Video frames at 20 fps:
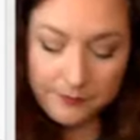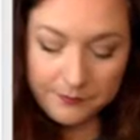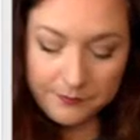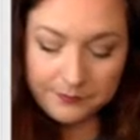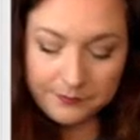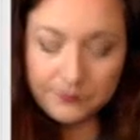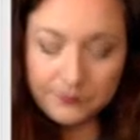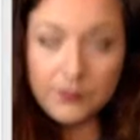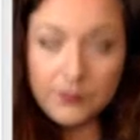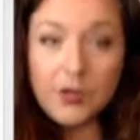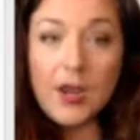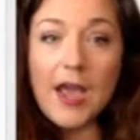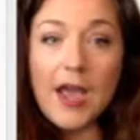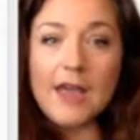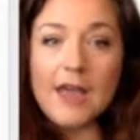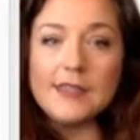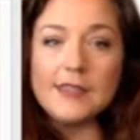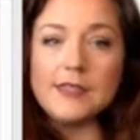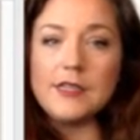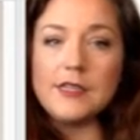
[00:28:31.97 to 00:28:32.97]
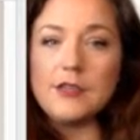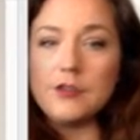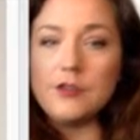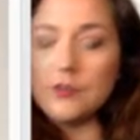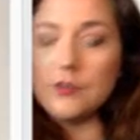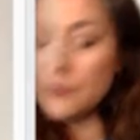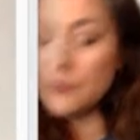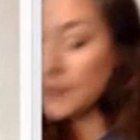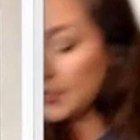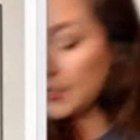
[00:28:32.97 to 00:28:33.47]
They're asking you to
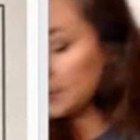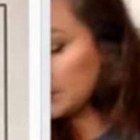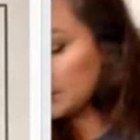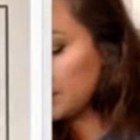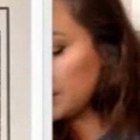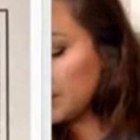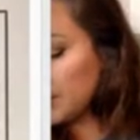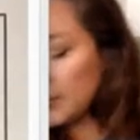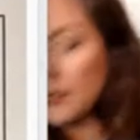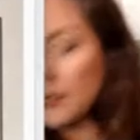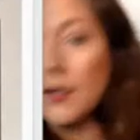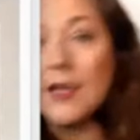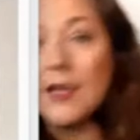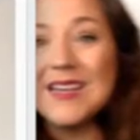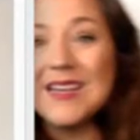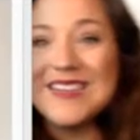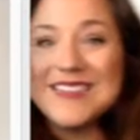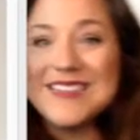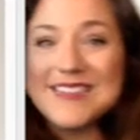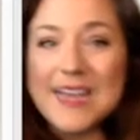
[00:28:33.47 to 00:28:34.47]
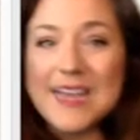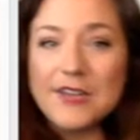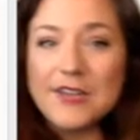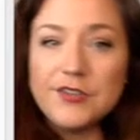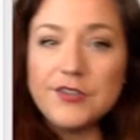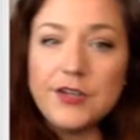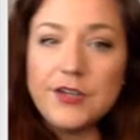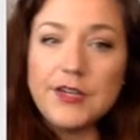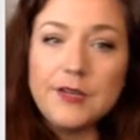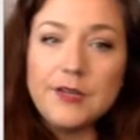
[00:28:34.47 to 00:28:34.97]
find something
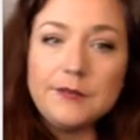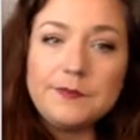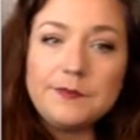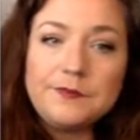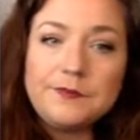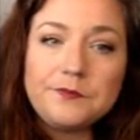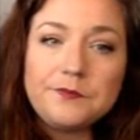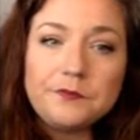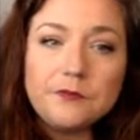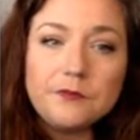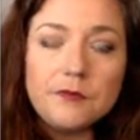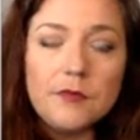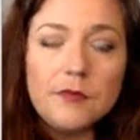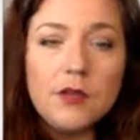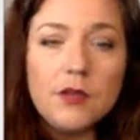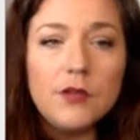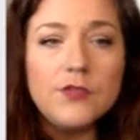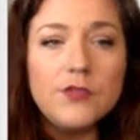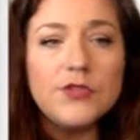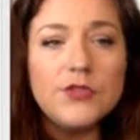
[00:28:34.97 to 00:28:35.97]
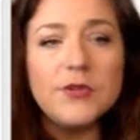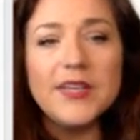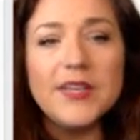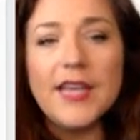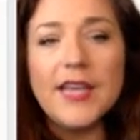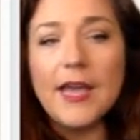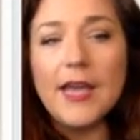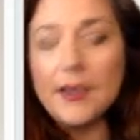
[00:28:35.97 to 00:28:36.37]
saturated. So again,